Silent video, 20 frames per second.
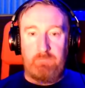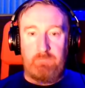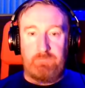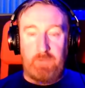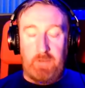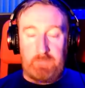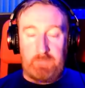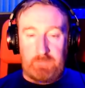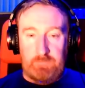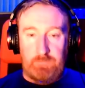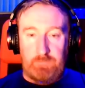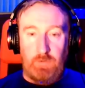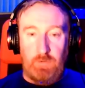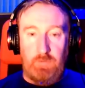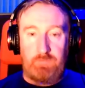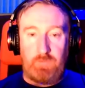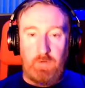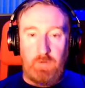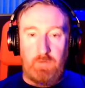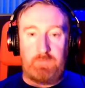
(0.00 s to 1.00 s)
First of all,
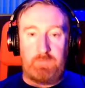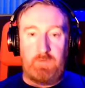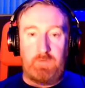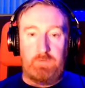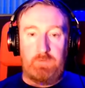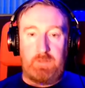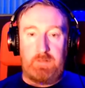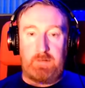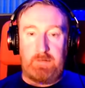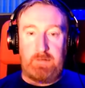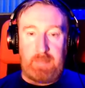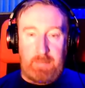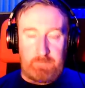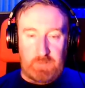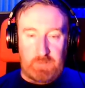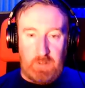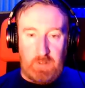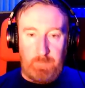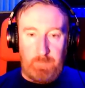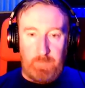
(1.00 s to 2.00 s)
of course, you'll need a
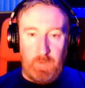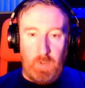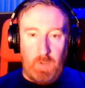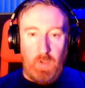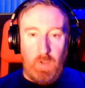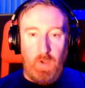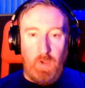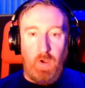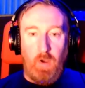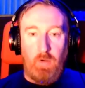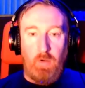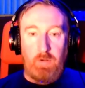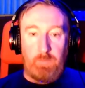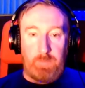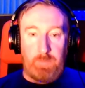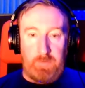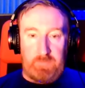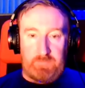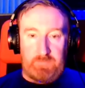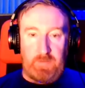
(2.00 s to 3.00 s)
laptop or a
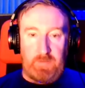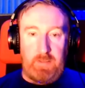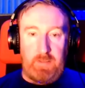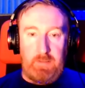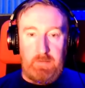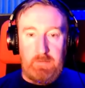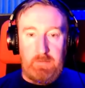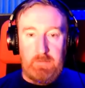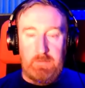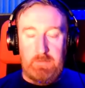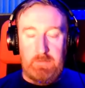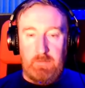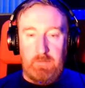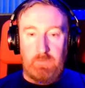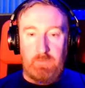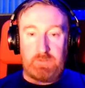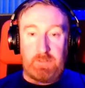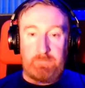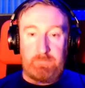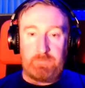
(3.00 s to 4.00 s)
PC,
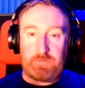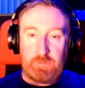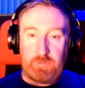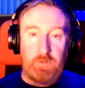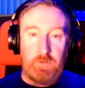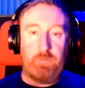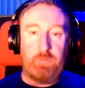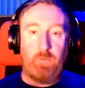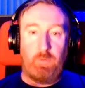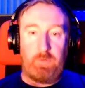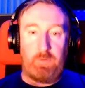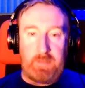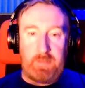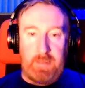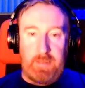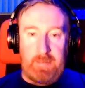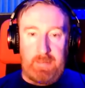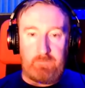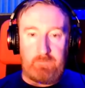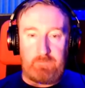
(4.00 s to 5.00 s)
which I'm sure you already
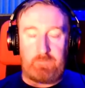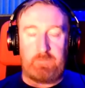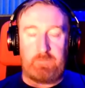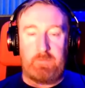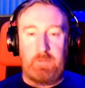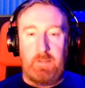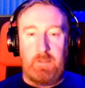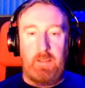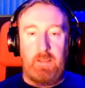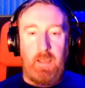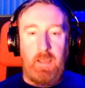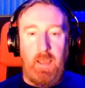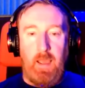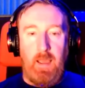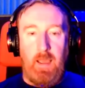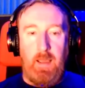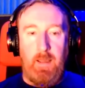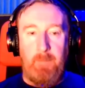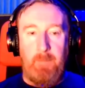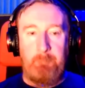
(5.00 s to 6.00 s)
have.
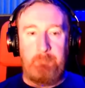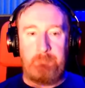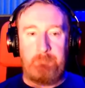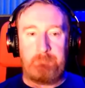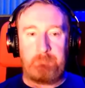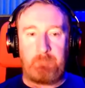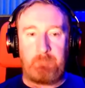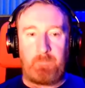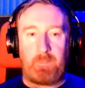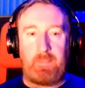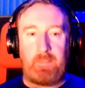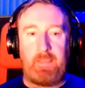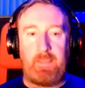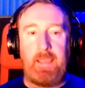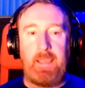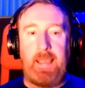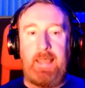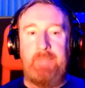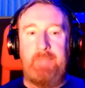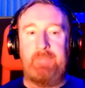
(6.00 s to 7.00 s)

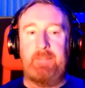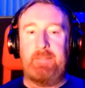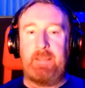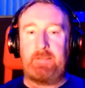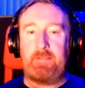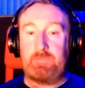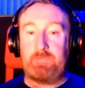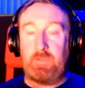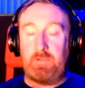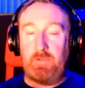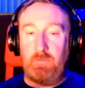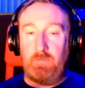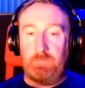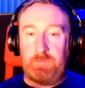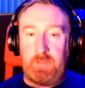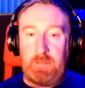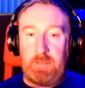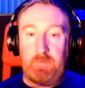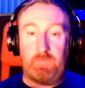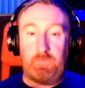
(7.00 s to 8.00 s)
And the next thing you'll
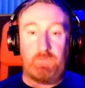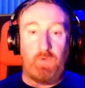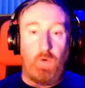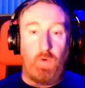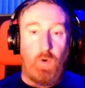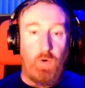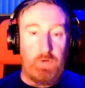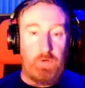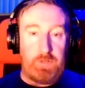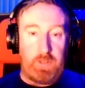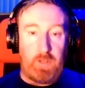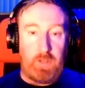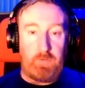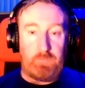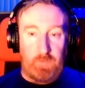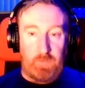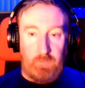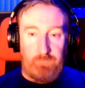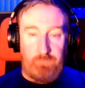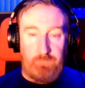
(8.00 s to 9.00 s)
need is audio
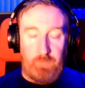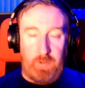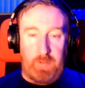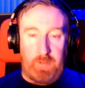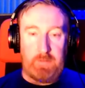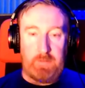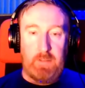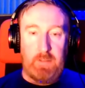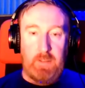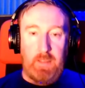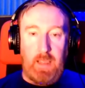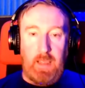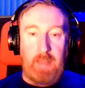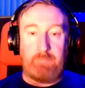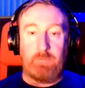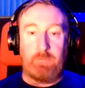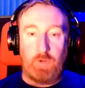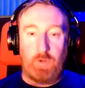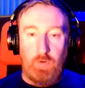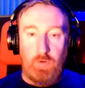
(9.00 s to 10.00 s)
software,
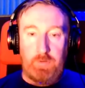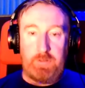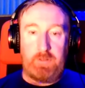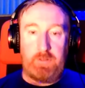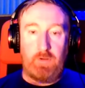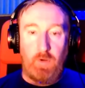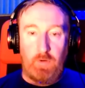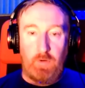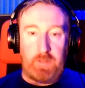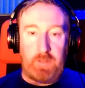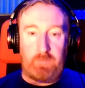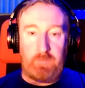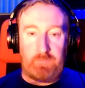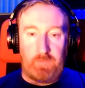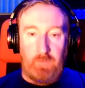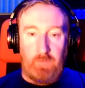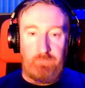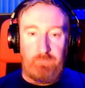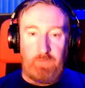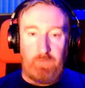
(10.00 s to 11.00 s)
recording audio
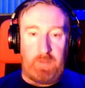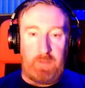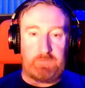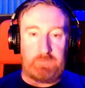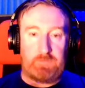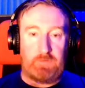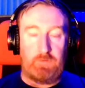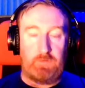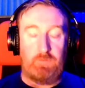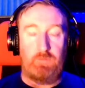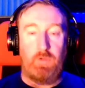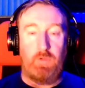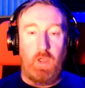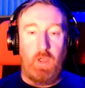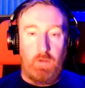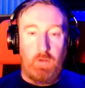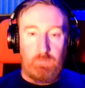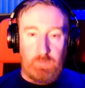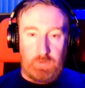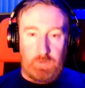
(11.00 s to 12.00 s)
software to
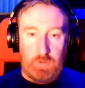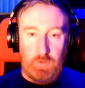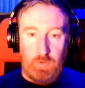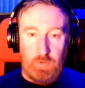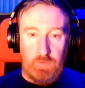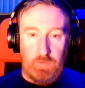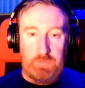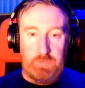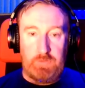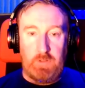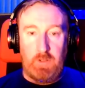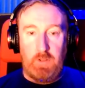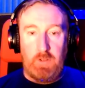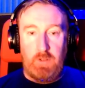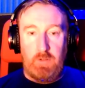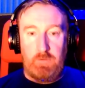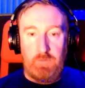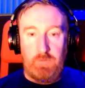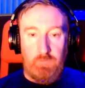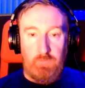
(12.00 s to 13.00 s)
record
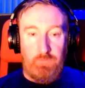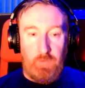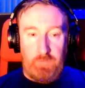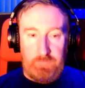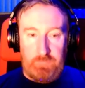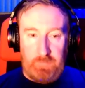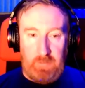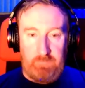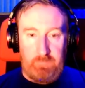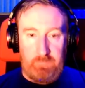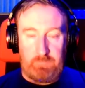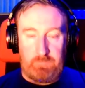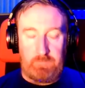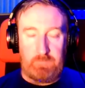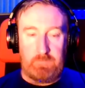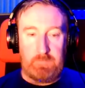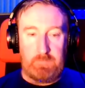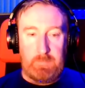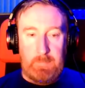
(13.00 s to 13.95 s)
your voiceovers.